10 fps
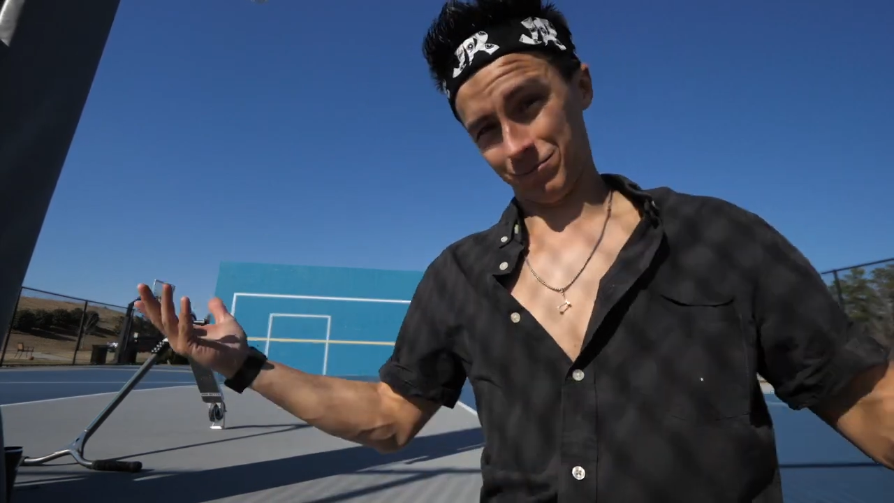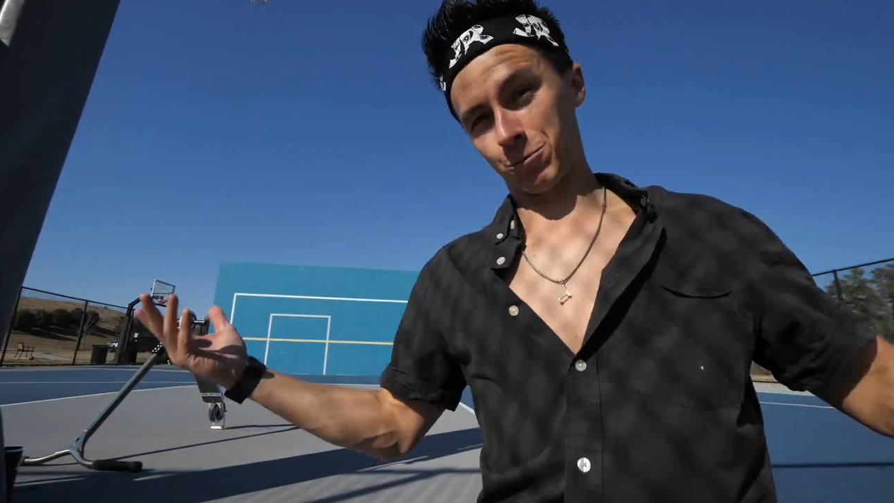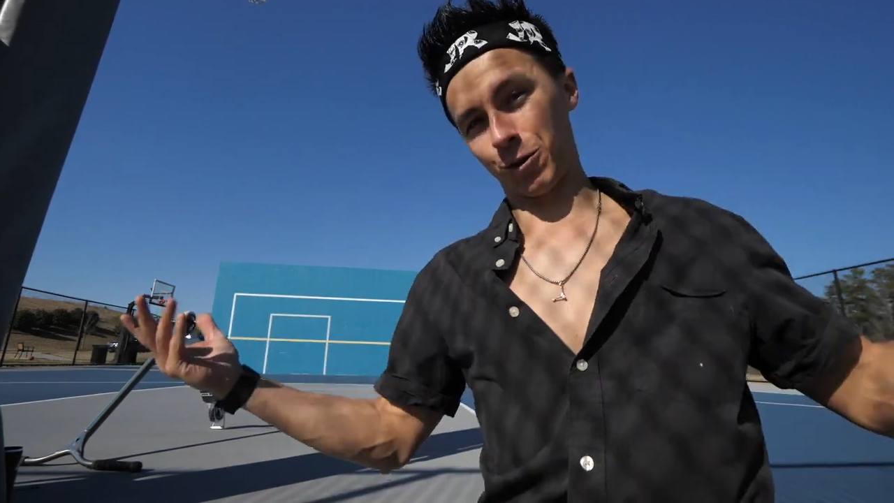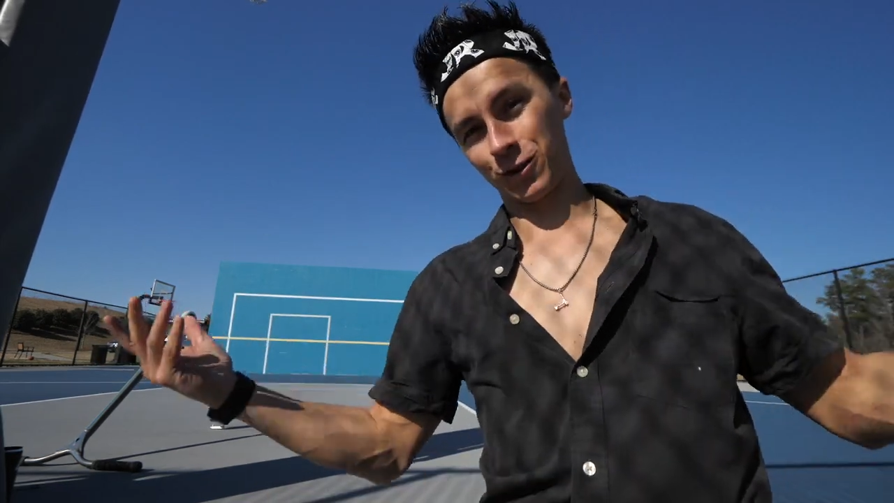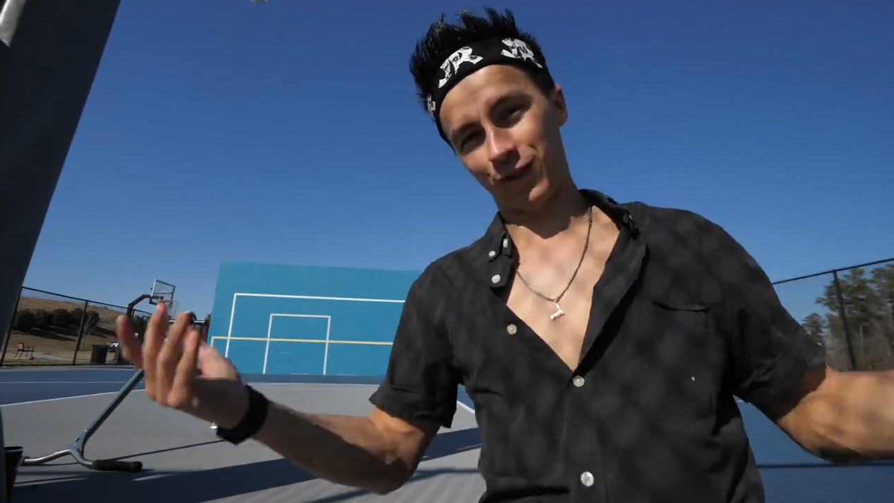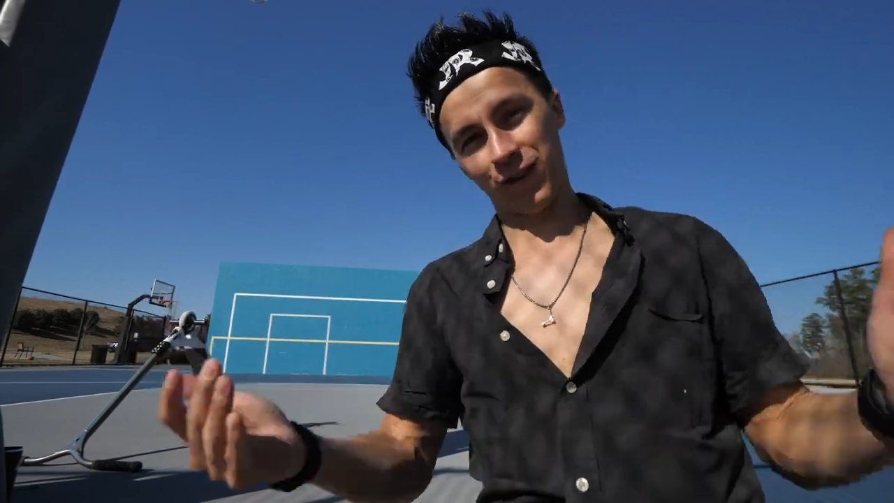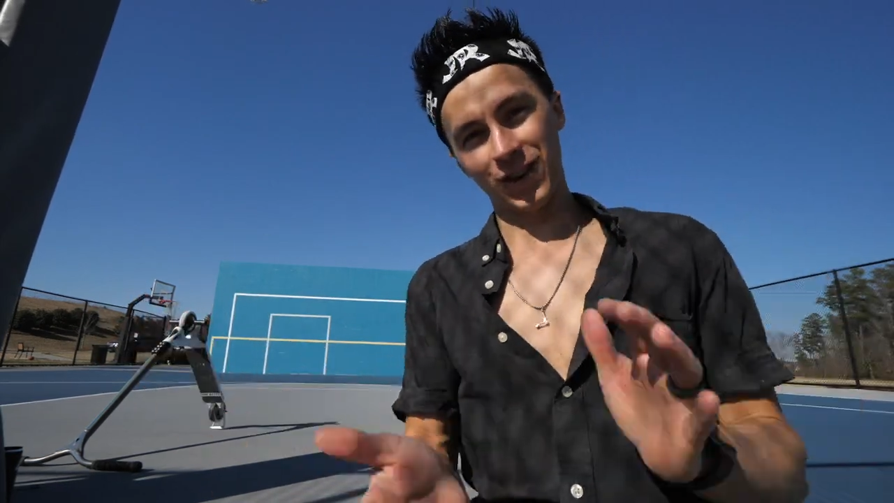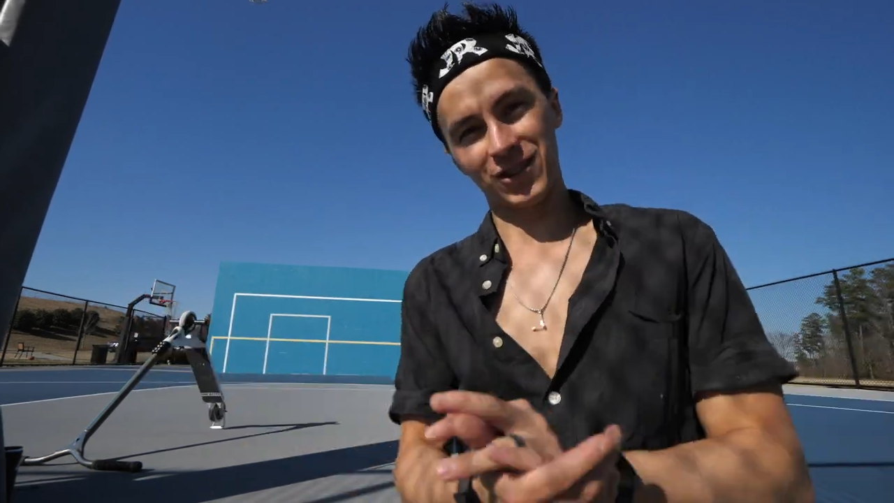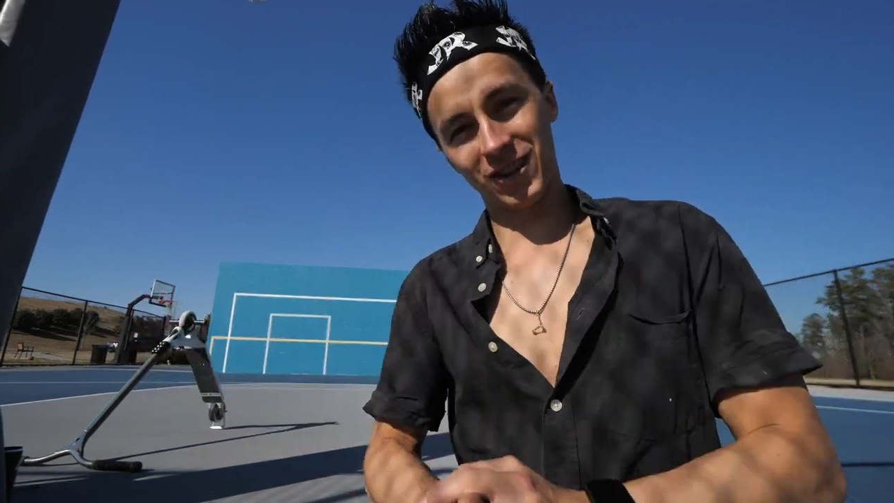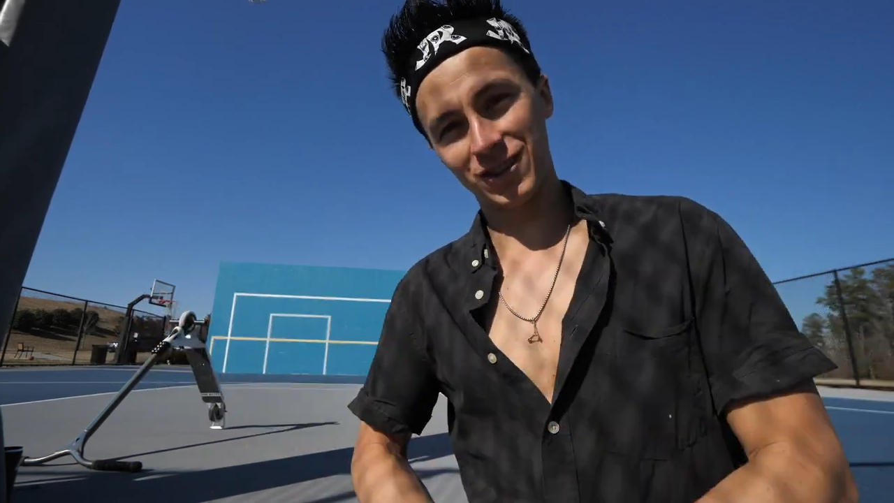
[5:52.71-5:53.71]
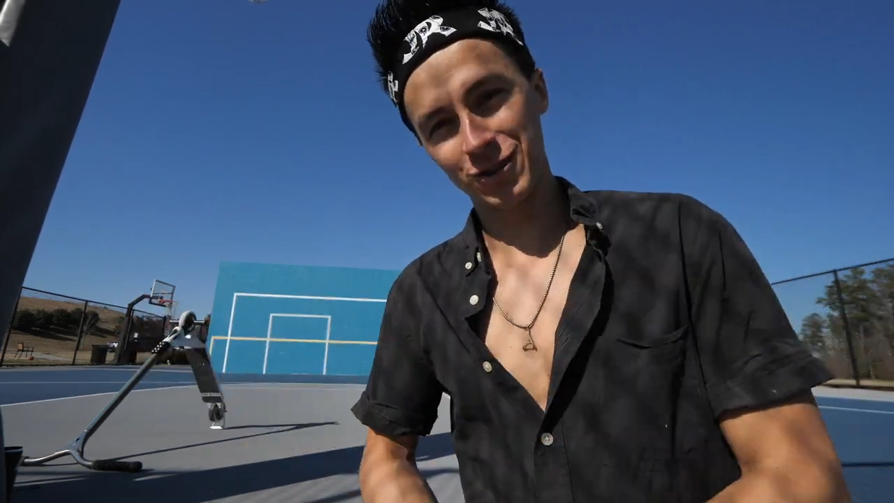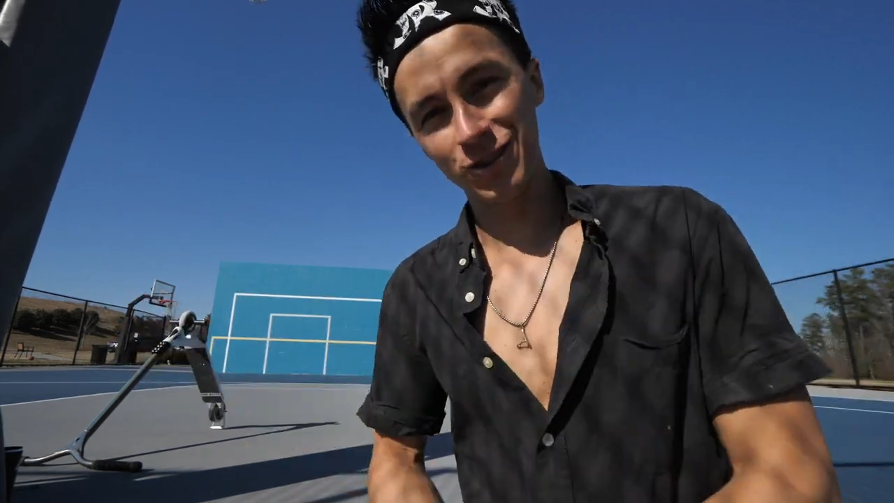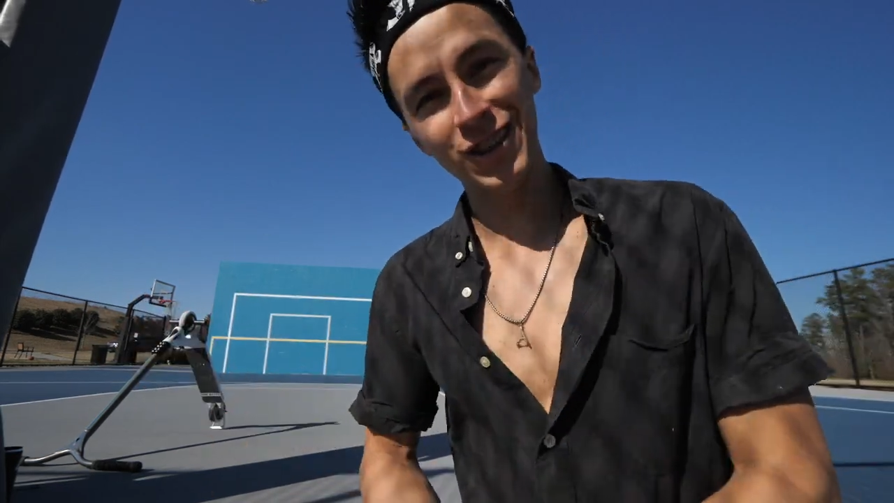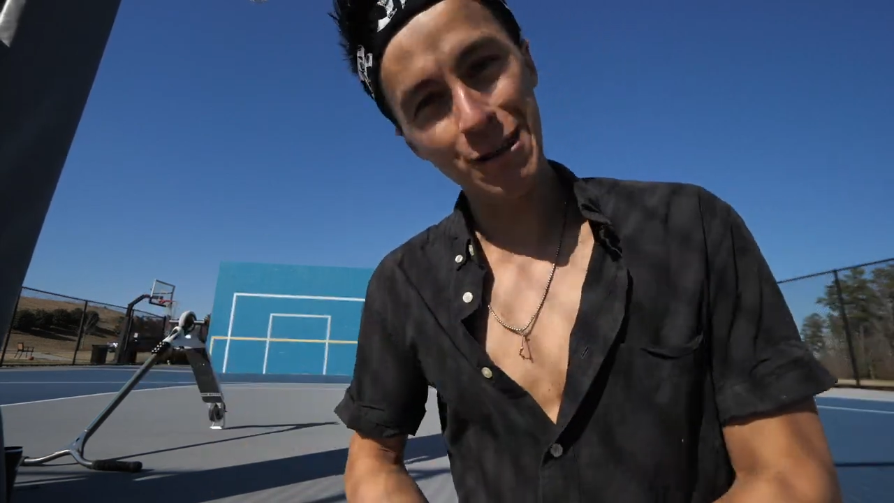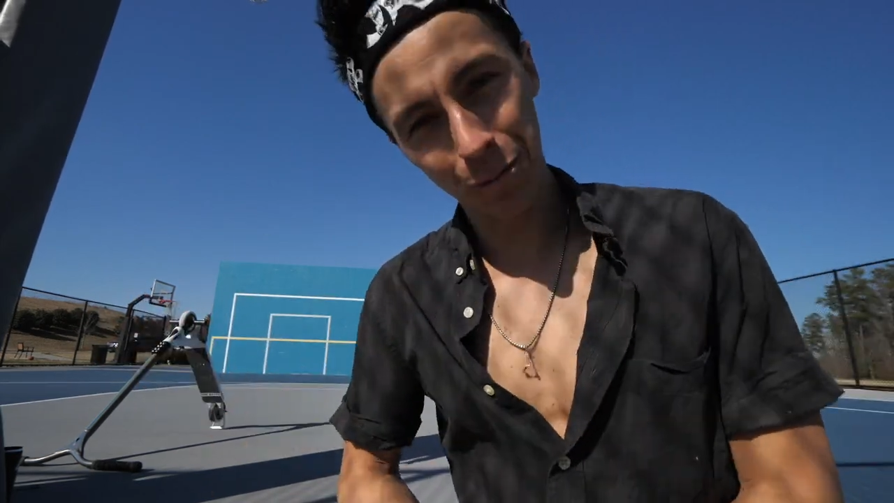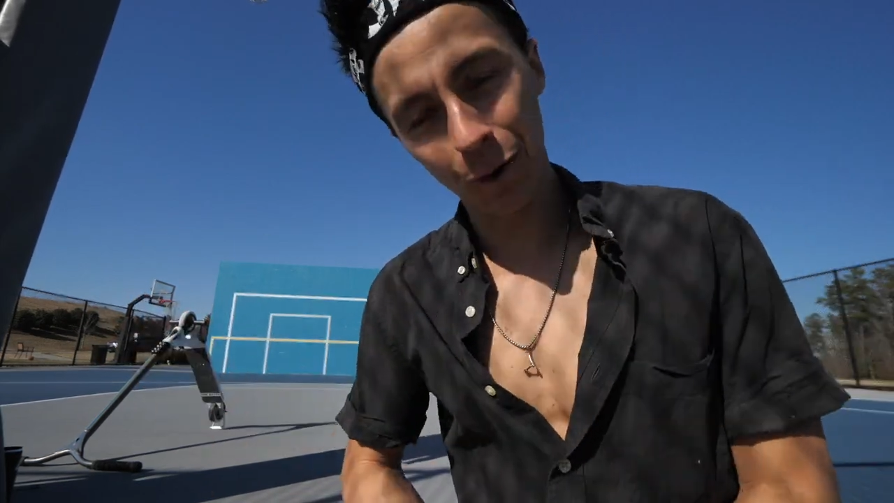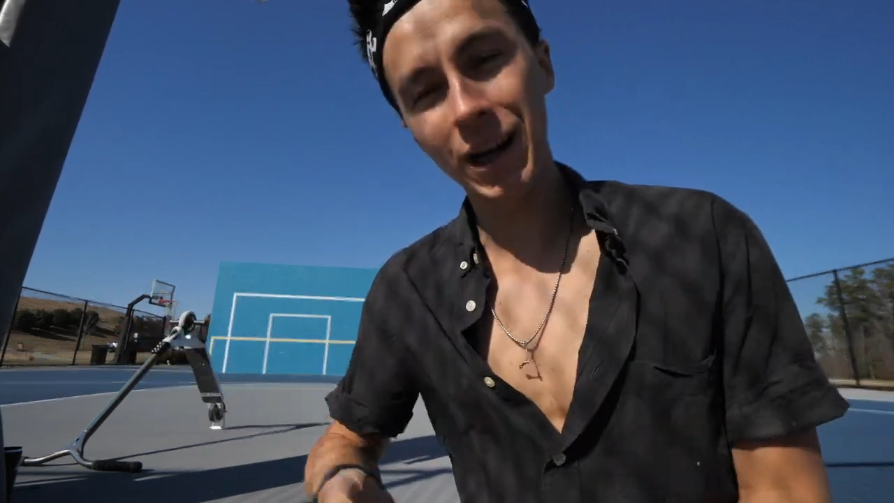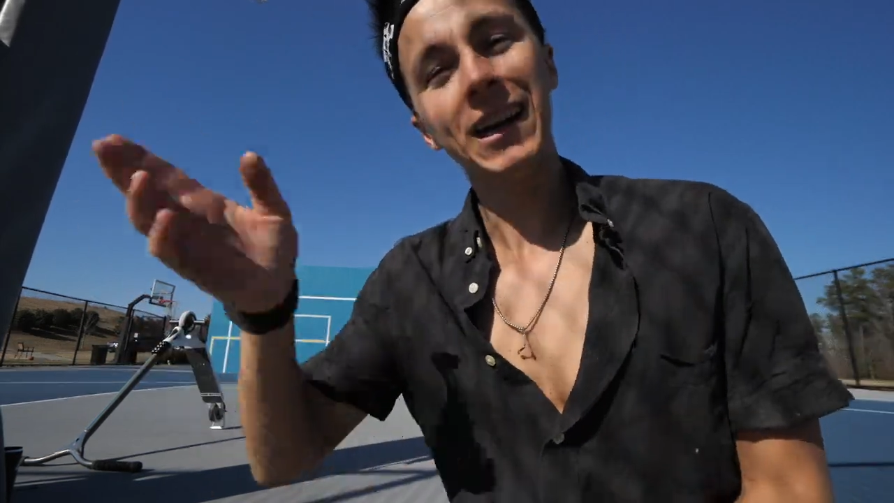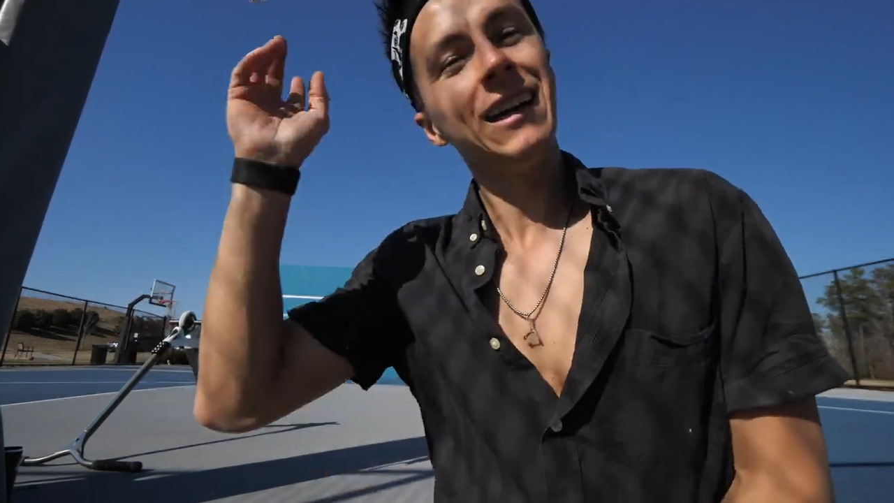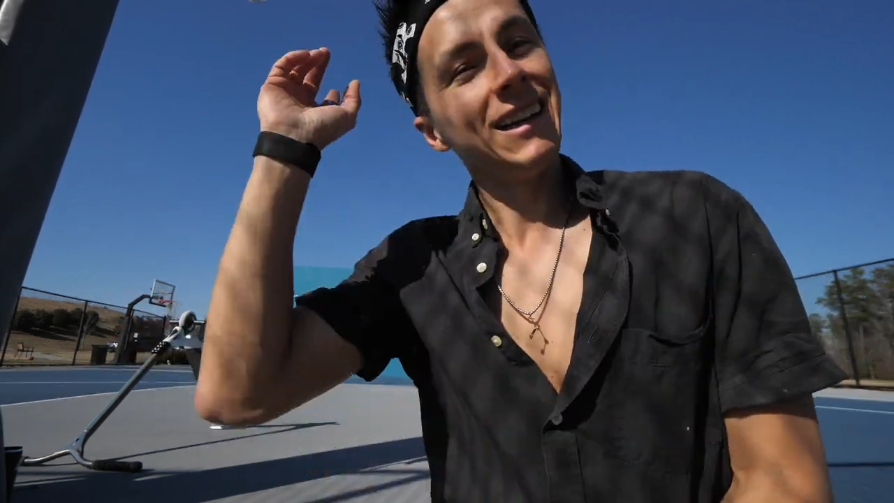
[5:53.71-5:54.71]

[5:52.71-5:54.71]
the world's first on a scooter, your boy.